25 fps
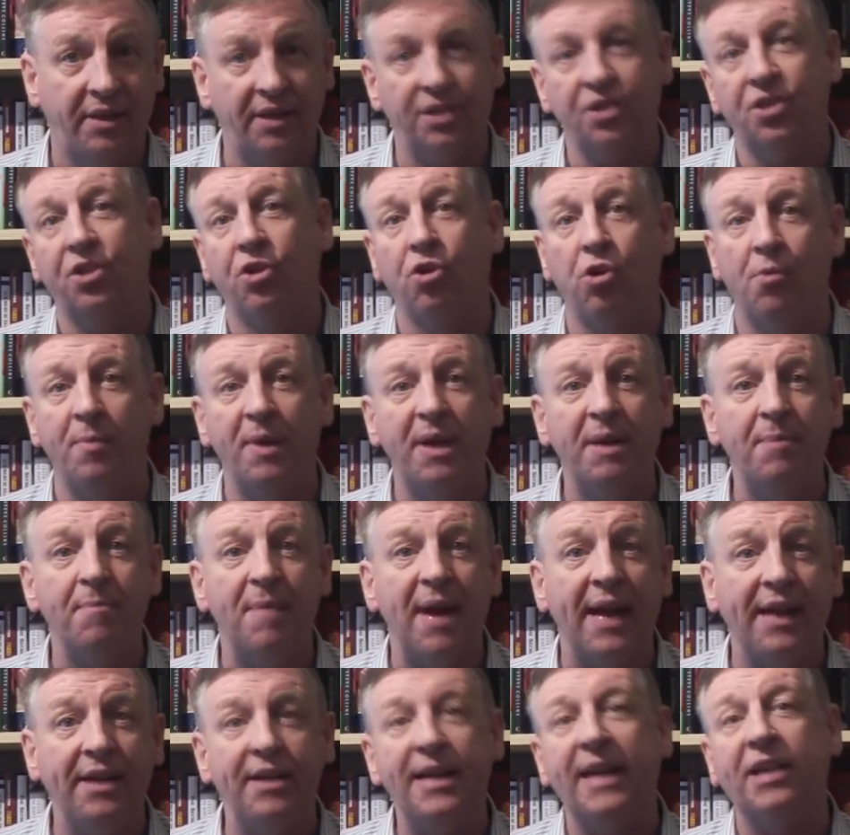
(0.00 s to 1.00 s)
This coming
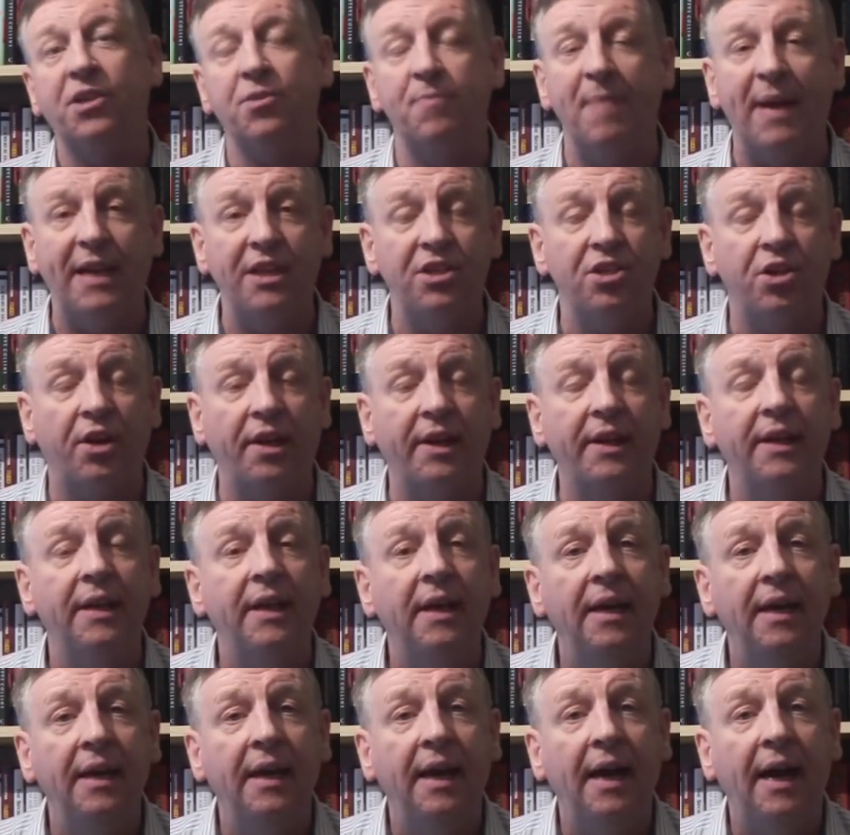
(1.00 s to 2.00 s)
May, next May, sorry,
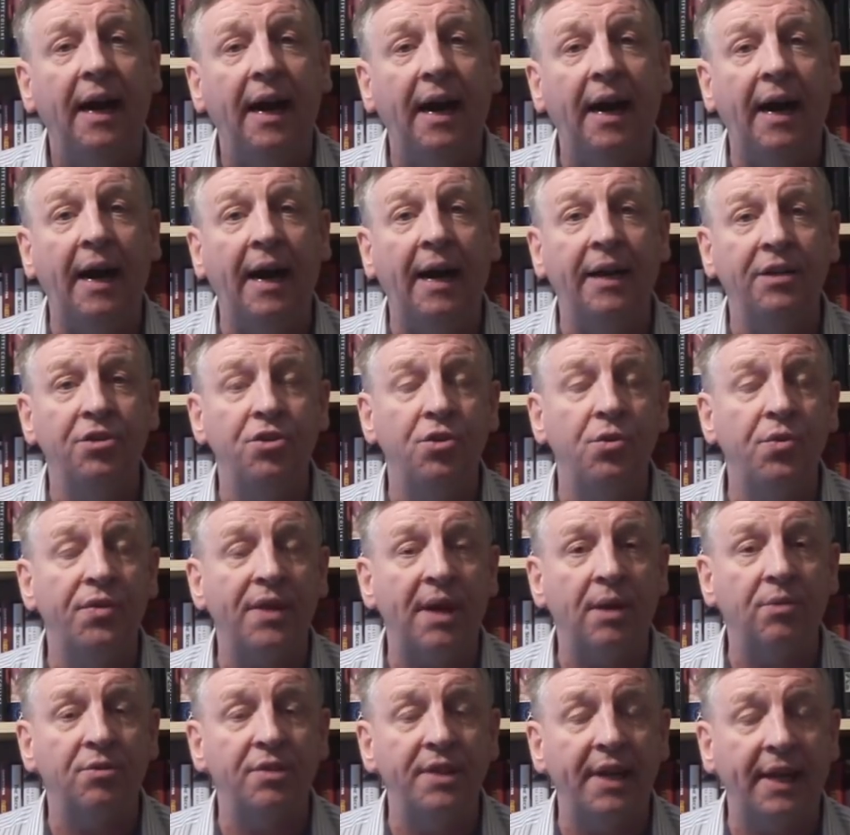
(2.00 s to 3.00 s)

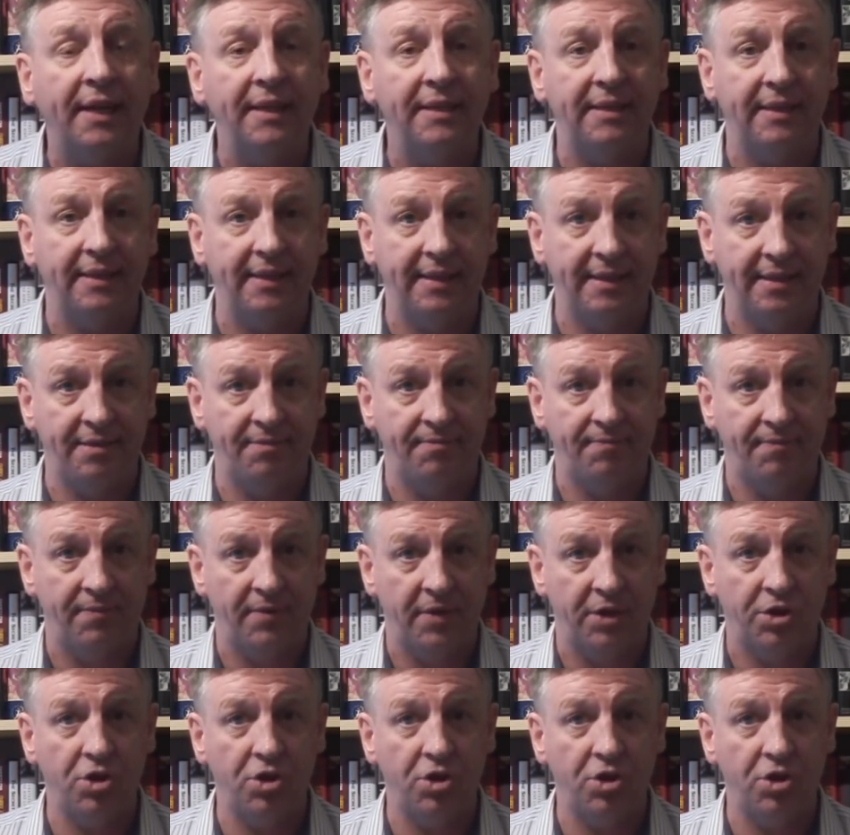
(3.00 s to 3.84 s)
2019.